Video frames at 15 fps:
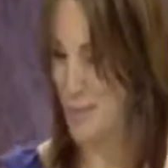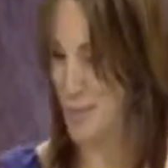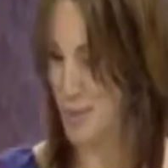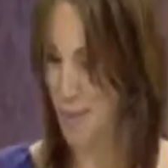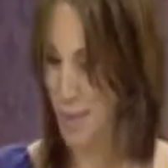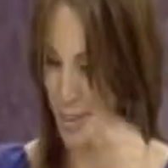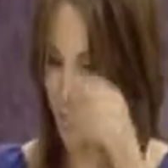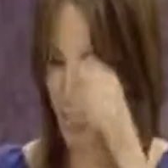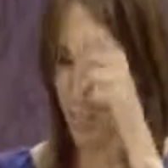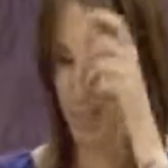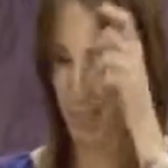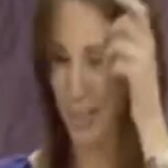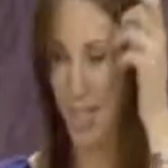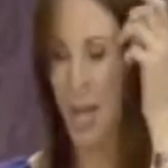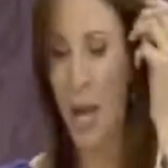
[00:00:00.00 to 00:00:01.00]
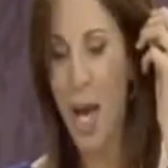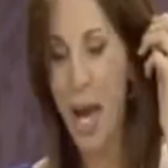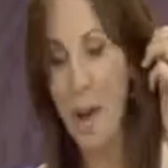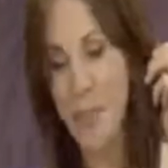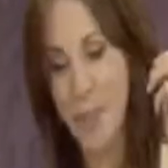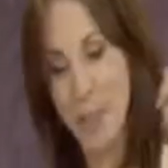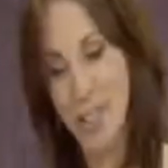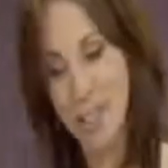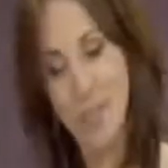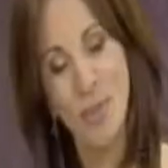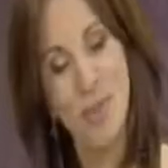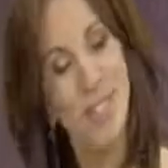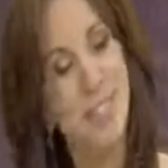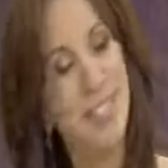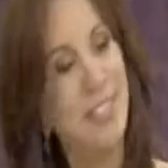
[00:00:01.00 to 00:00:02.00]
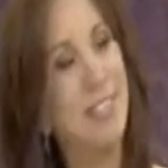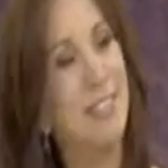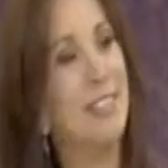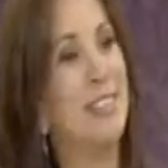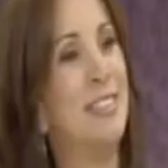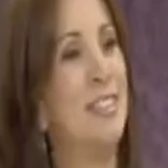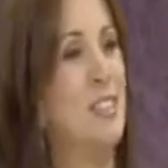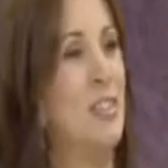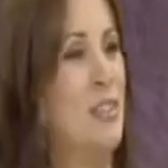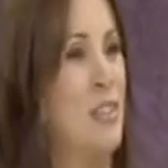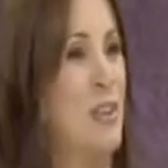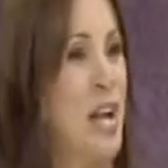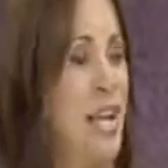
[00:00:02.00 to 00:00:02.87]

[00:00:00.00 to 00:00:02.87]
popping up around the country. But what skills did your